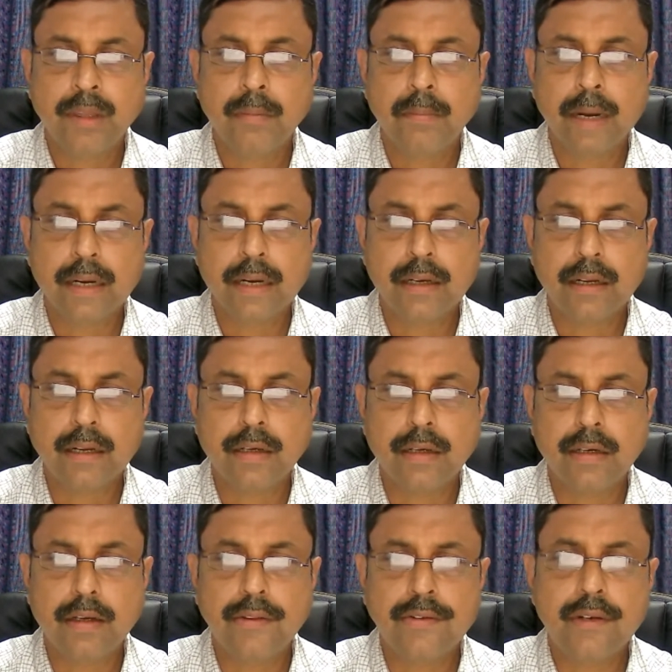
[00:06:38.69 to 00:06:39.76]
but
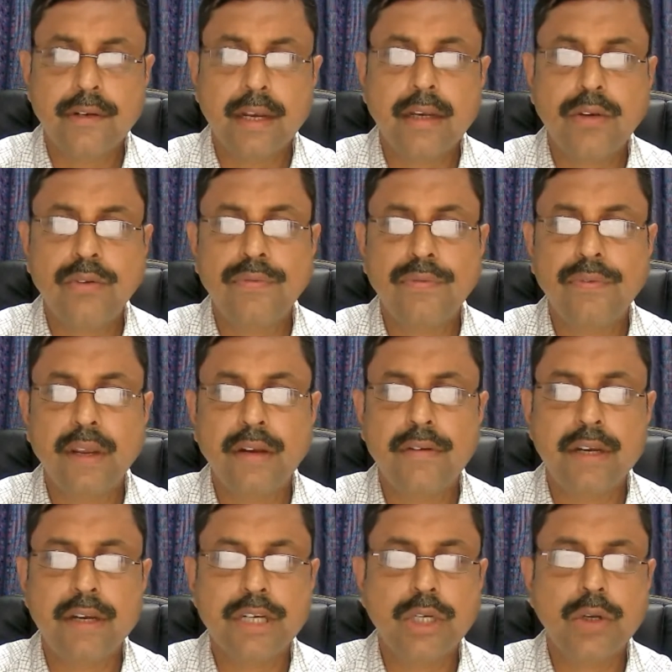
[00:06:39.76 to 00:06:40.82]
distillate to feed
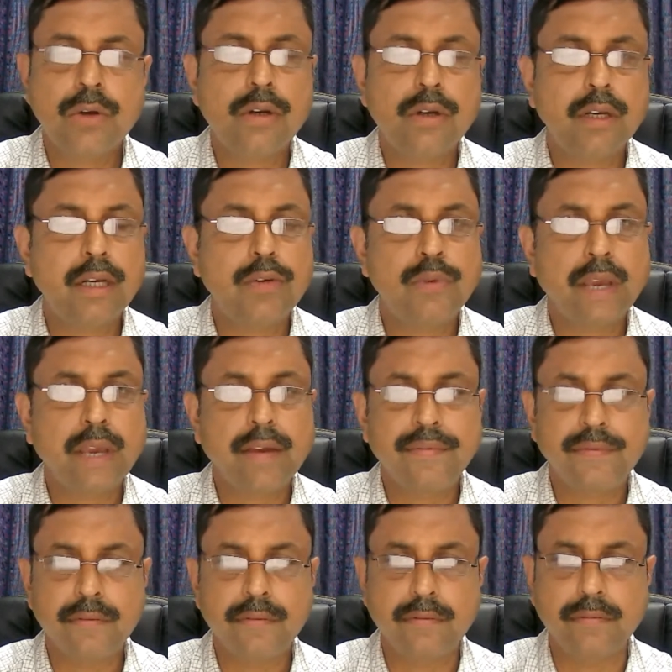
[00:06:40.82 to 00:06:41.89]
ratio D2F,
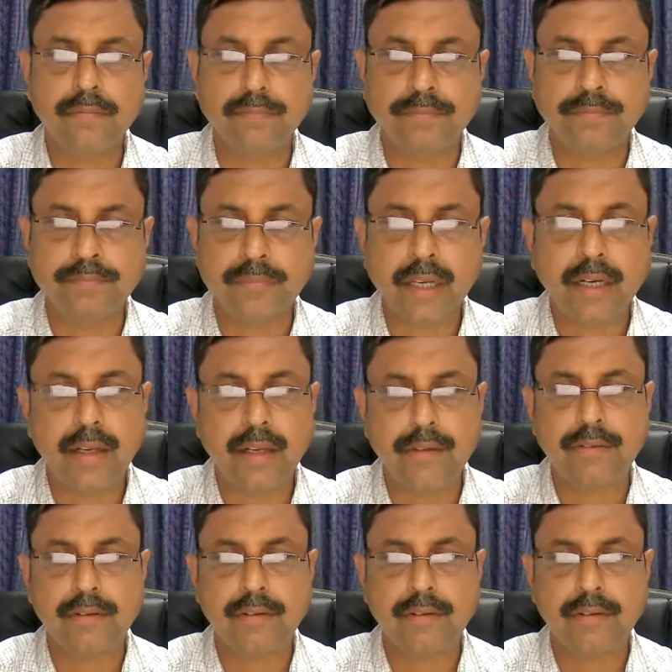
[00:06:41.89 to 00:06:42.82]
it is